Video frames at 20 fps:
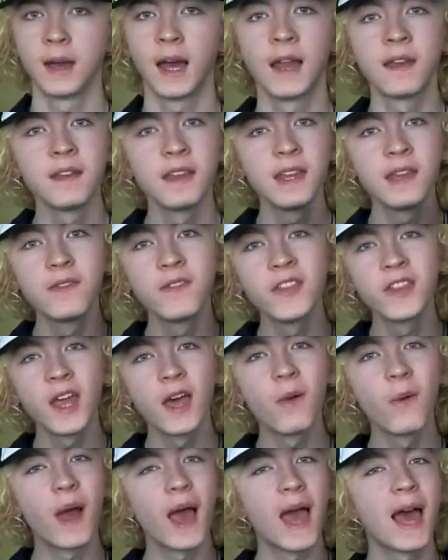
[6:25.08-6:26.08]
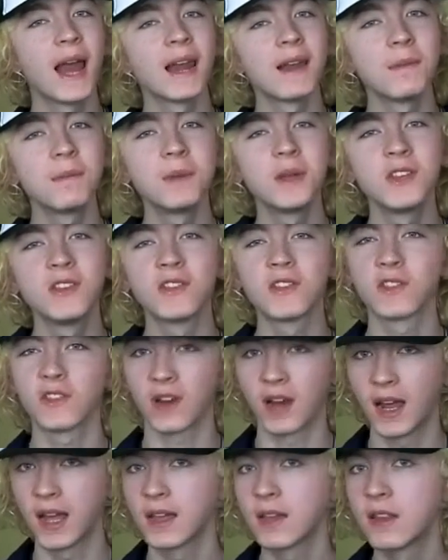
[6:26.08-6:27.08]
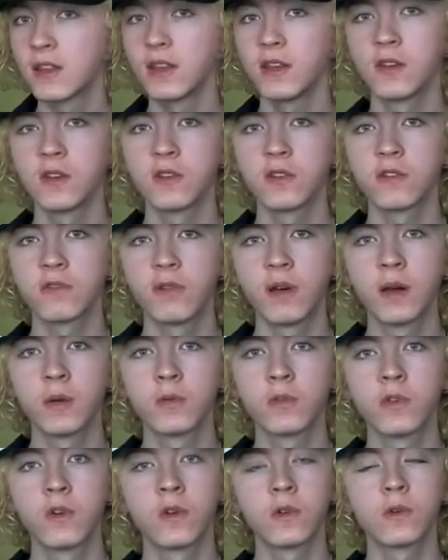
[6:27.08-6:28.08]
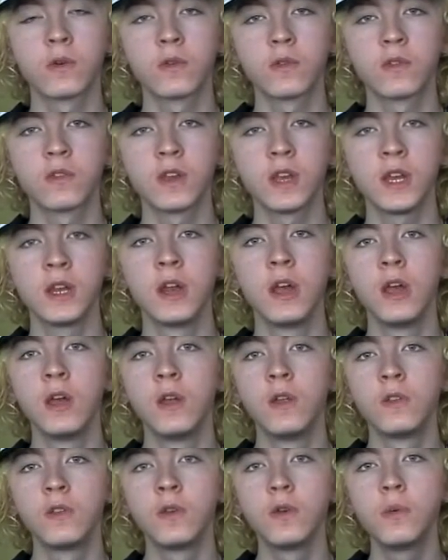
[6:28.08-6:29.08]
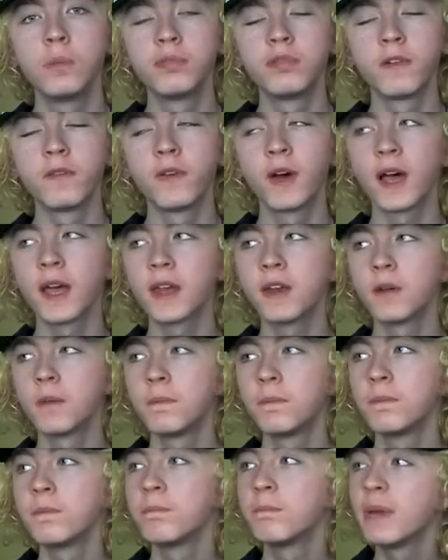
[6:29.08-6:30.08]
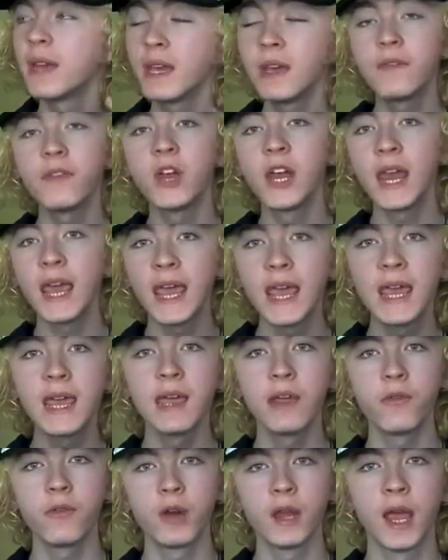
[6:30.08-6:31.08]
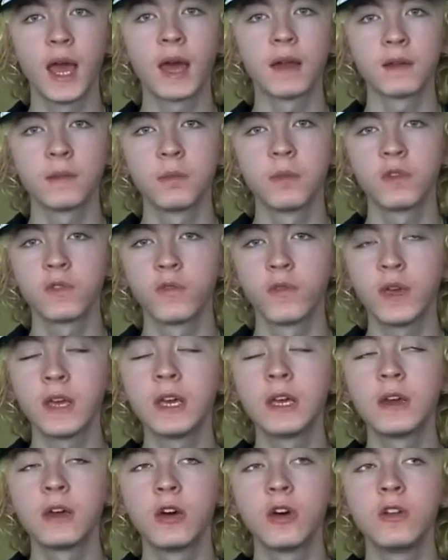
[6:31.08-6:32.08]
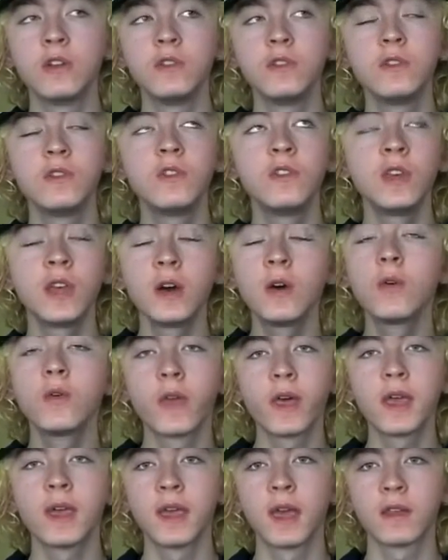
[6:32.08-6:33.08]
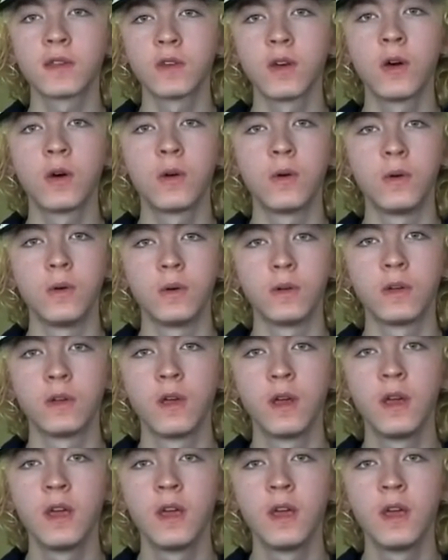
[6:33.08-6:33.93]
And even though elements like the underground tunnel scene do provide a bit of an eerie atmosphere until they get old,